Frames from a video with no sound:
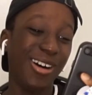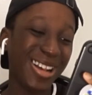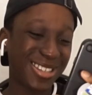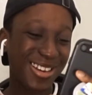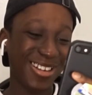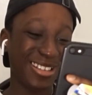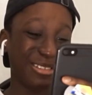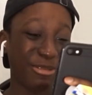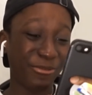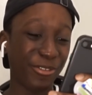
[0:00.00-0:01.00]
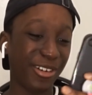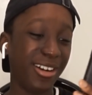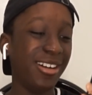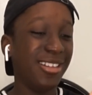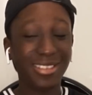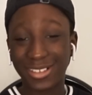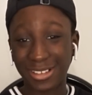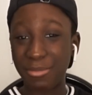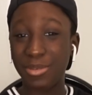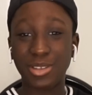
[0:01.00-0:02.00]
Oh, I saw this before. This
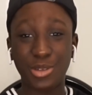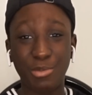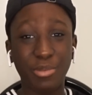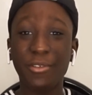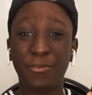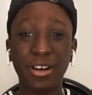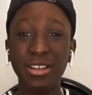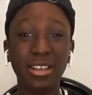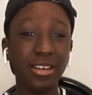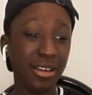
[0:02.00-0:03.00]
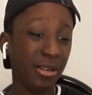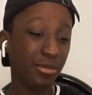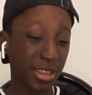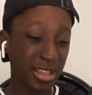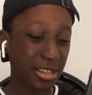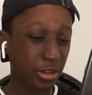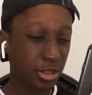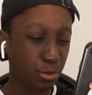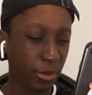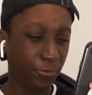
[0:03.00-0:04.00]
clip is super funny. This
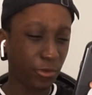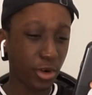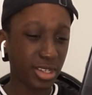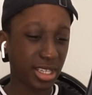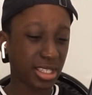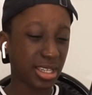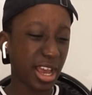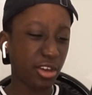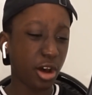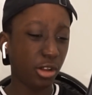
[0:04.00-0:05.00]
is before 6 9